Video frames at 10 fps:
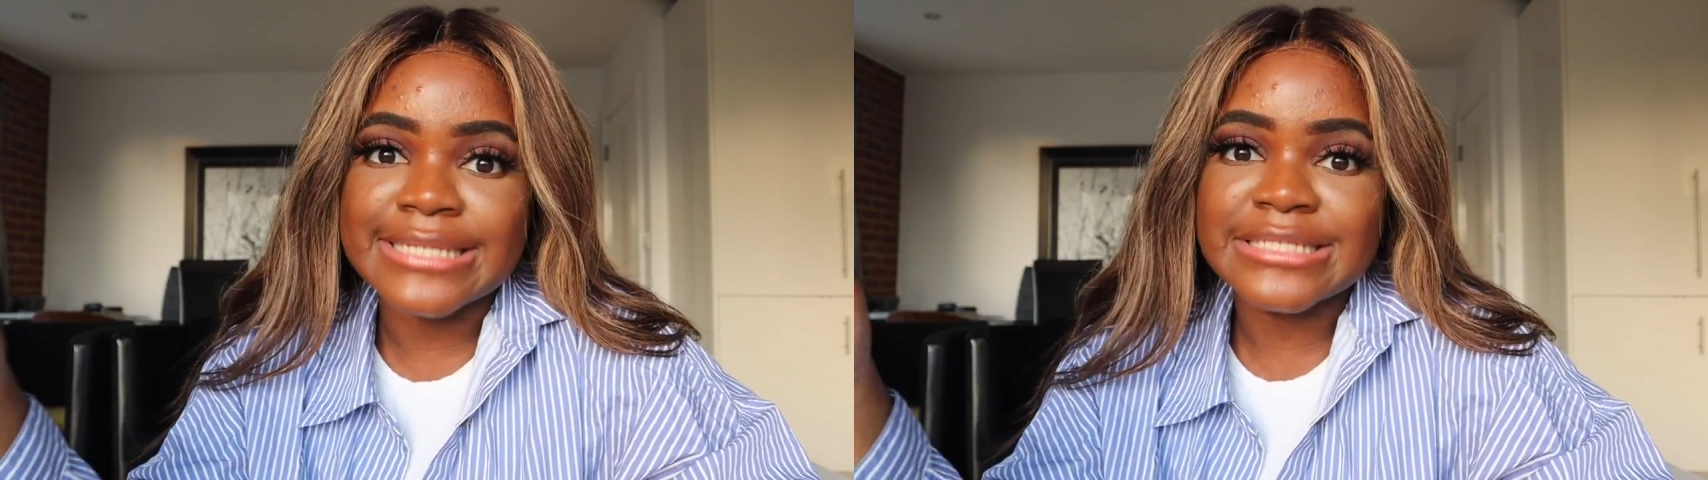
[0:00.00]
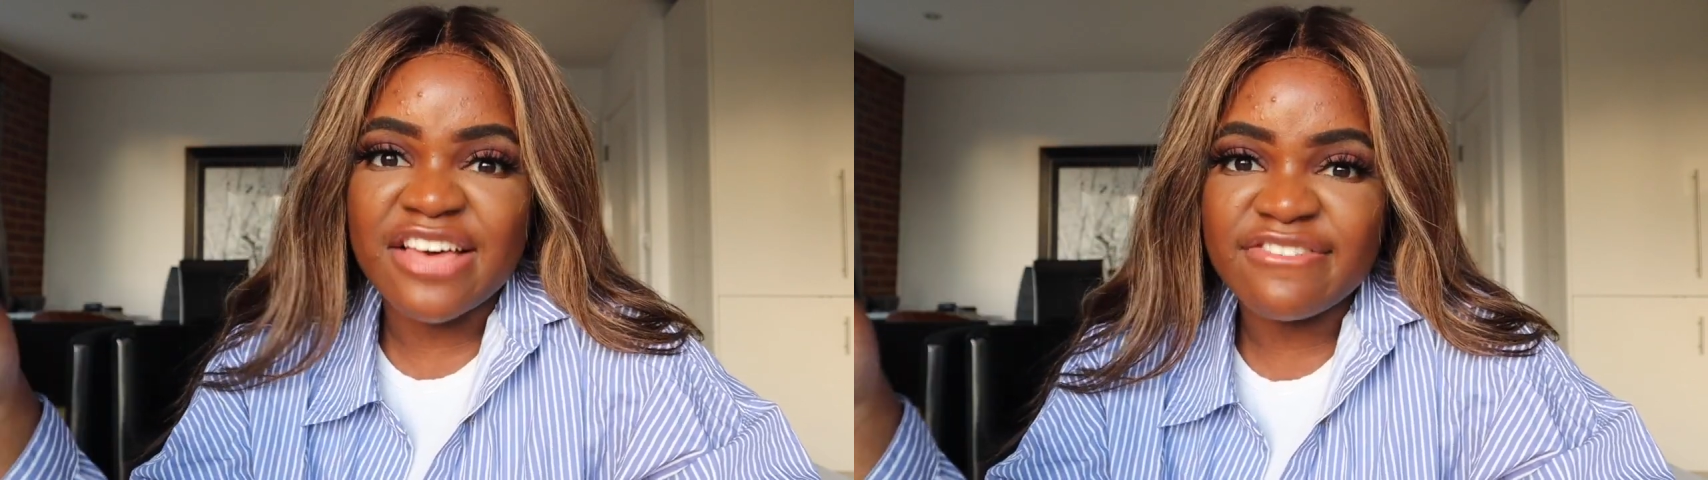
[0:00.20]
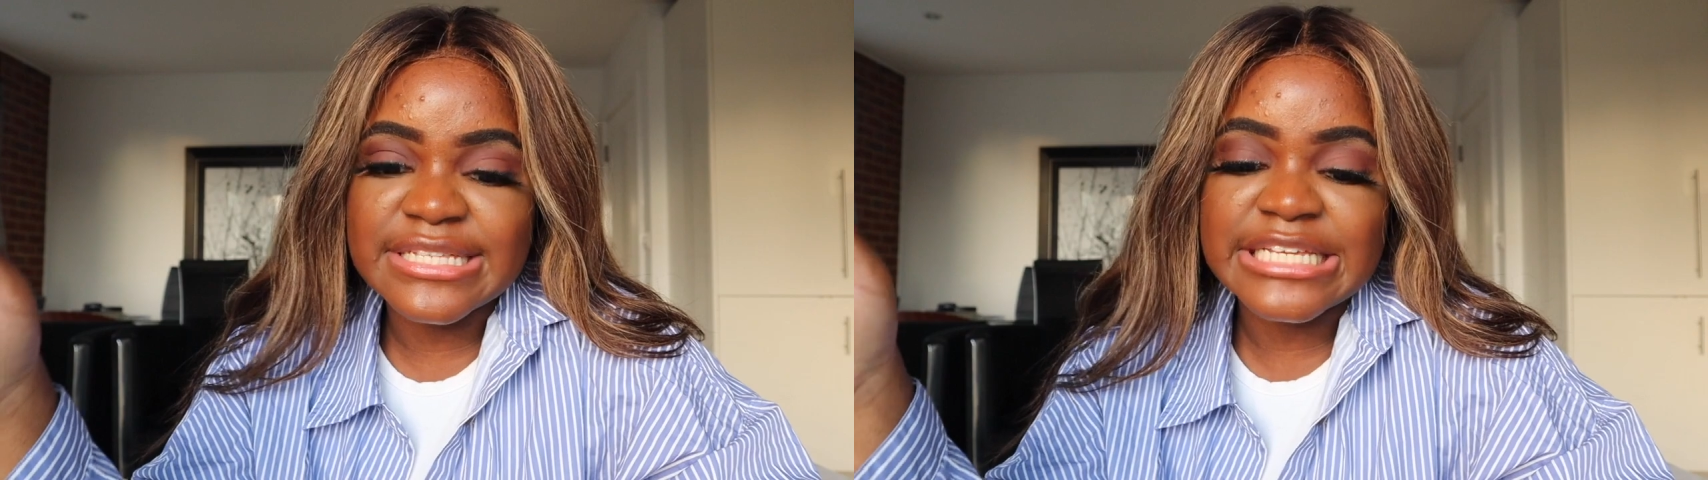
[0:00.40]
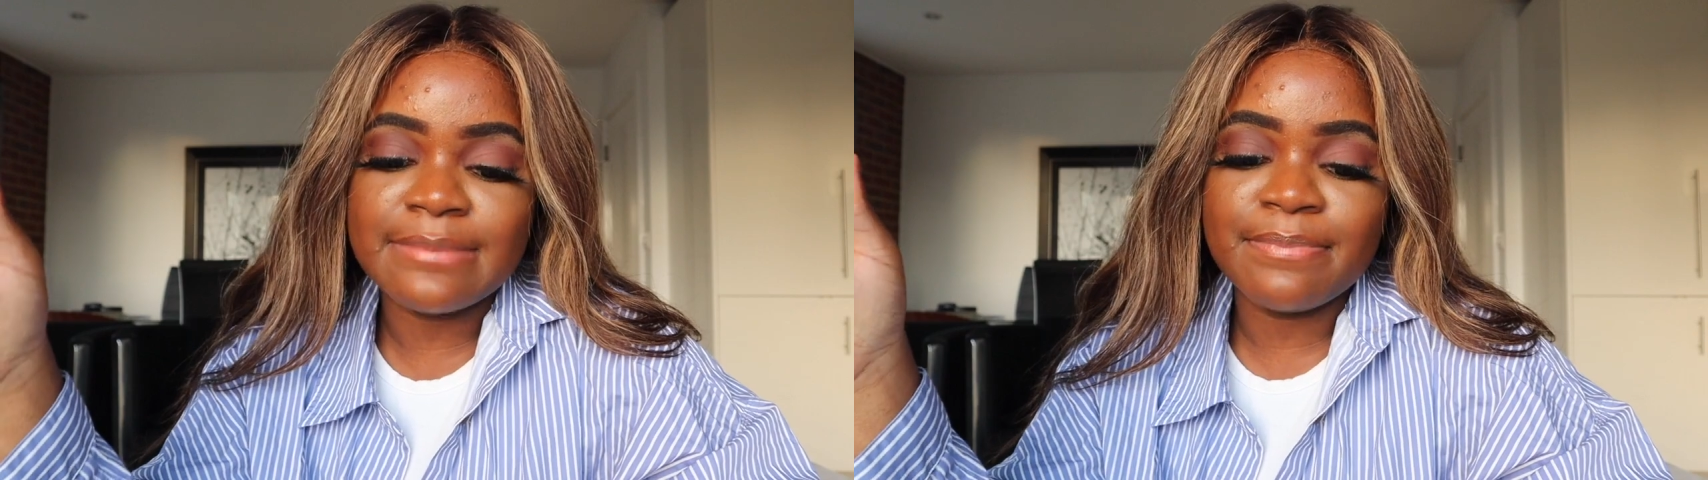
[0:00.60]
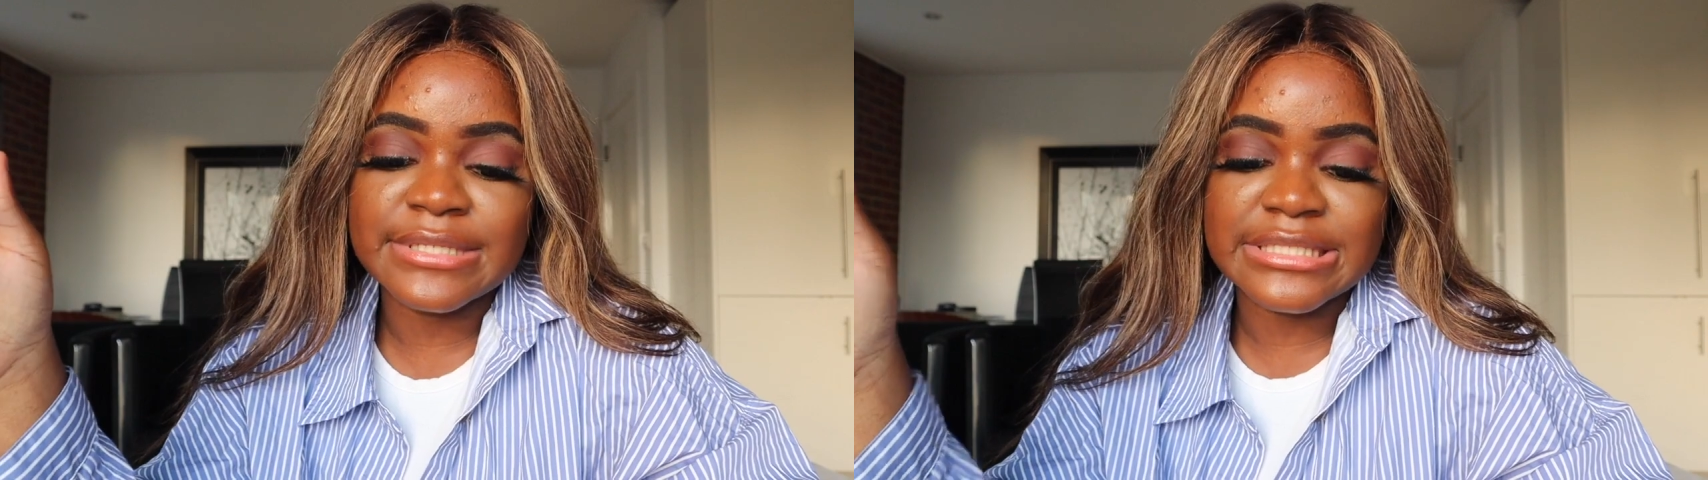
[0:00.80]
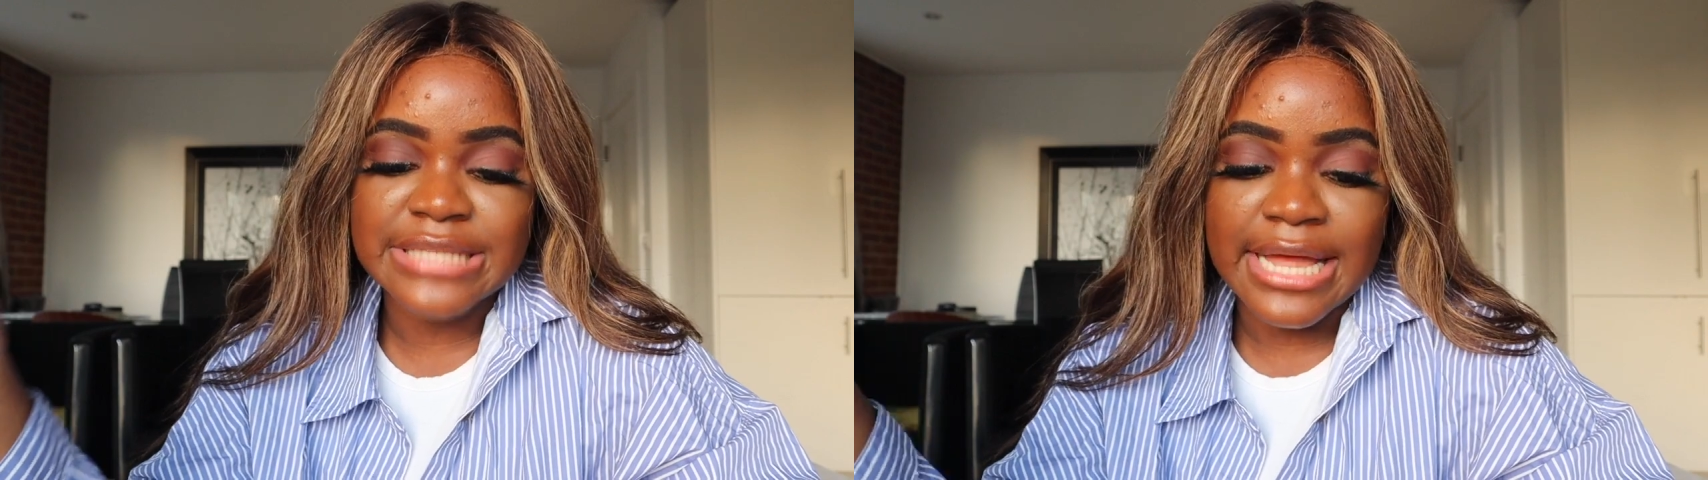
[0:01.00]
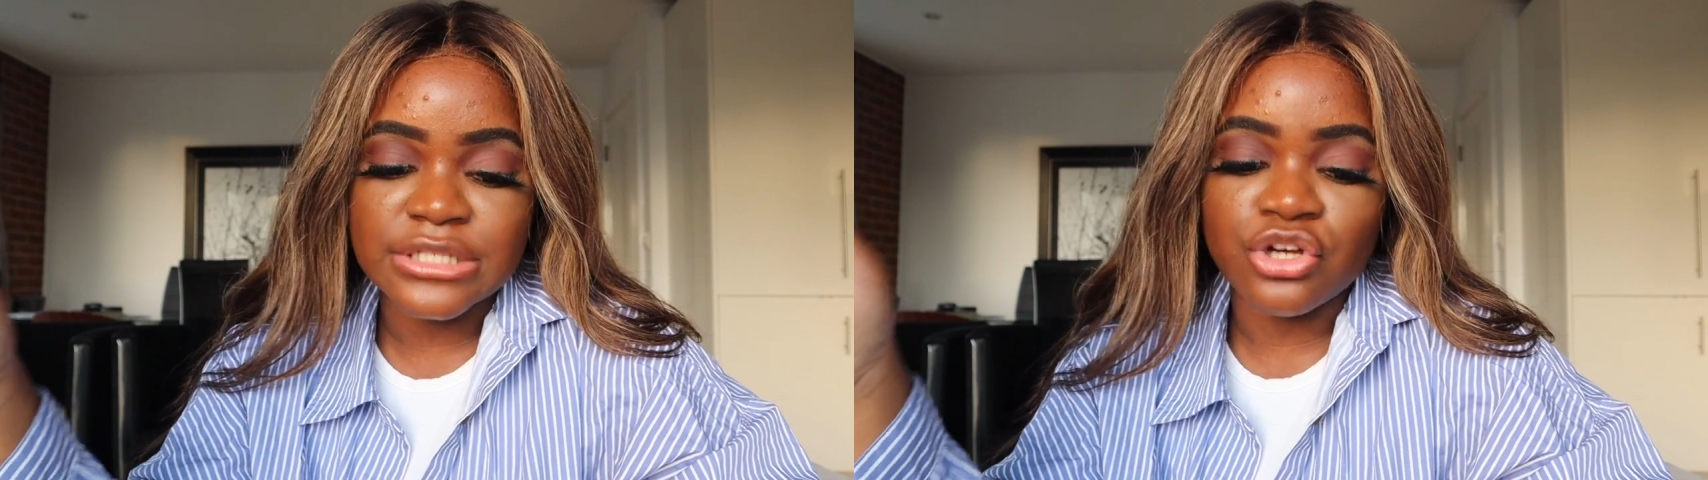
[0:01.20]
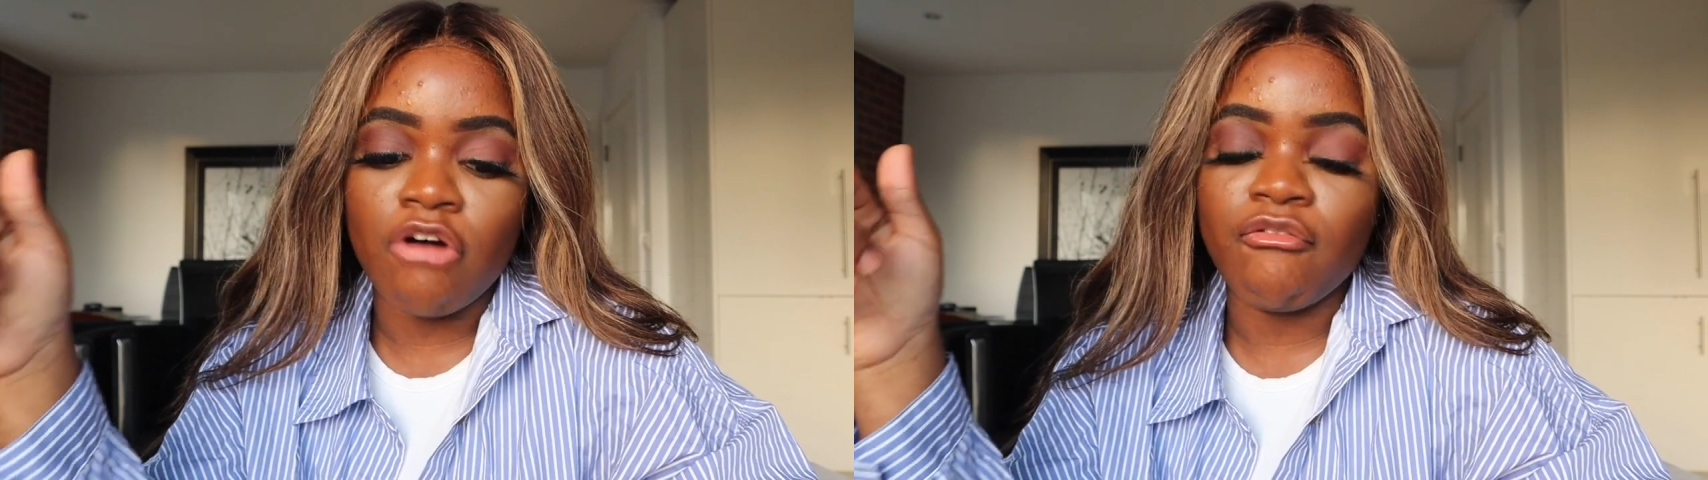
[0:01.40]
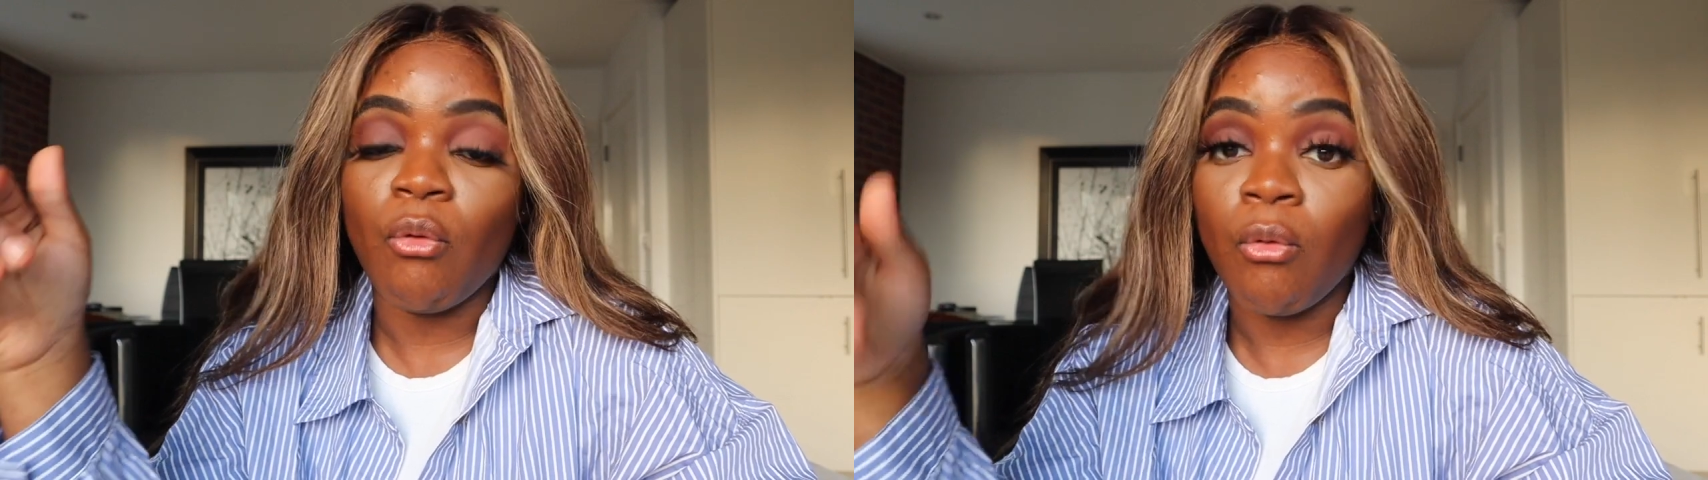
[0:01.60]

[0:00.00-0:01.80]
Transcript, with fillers: 70% off